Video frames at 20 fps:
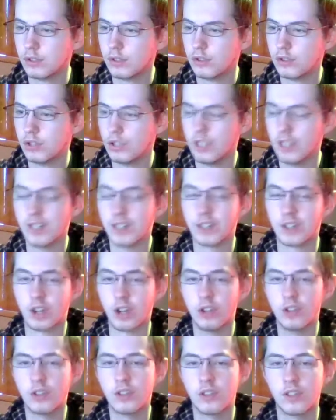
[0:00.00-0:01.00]
it's
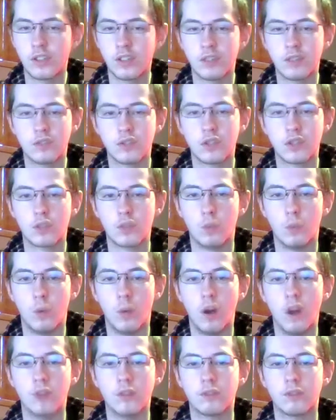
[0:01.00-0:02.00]
hard to think of just
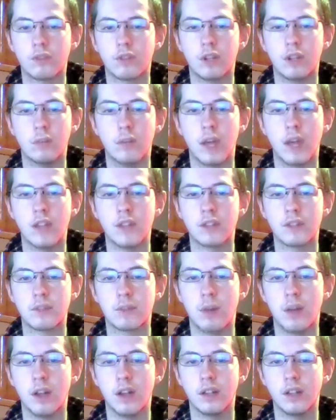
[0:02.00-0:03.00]
one for a band
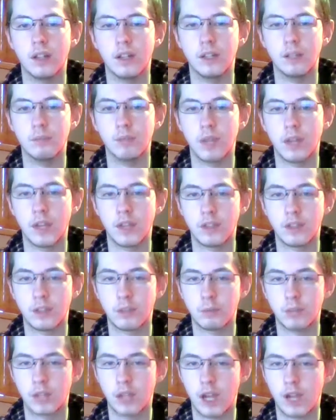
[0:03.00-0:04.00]
spotlight, but I think
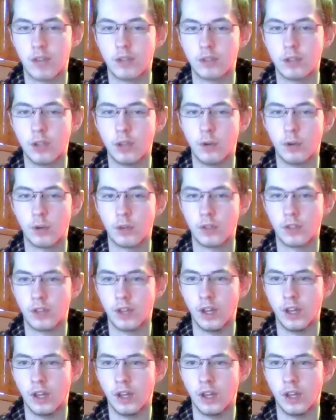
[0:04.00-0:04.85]
I'm going to have to go with